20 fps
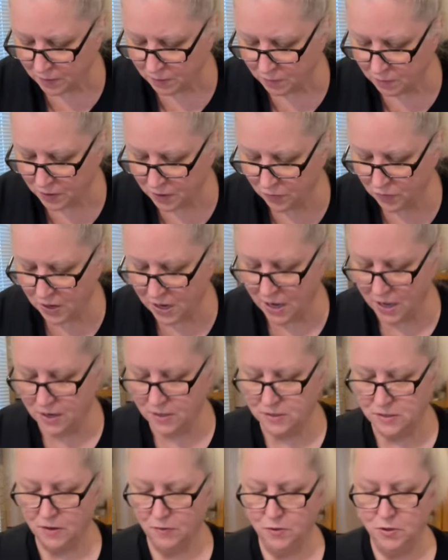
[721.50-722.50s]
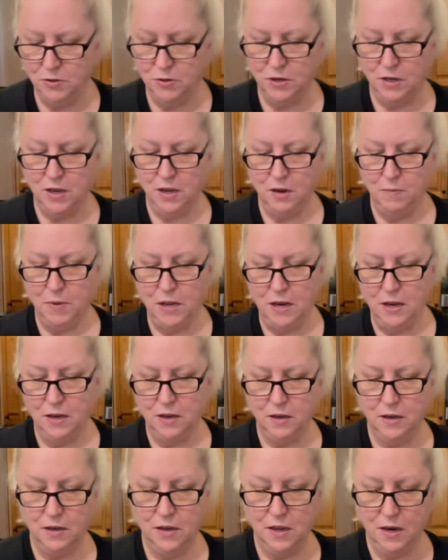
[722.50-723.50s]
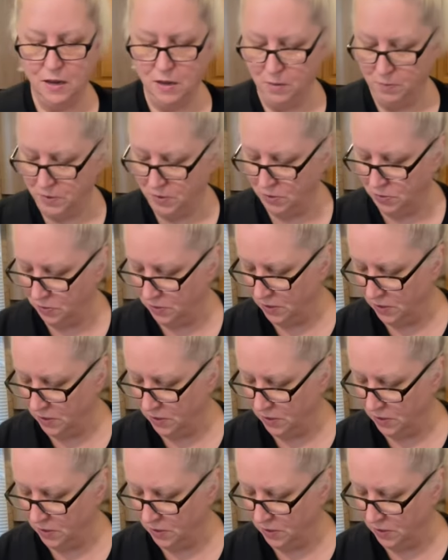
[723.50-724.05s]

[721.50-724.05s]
but if you added stuff to it, it kind of helped it hold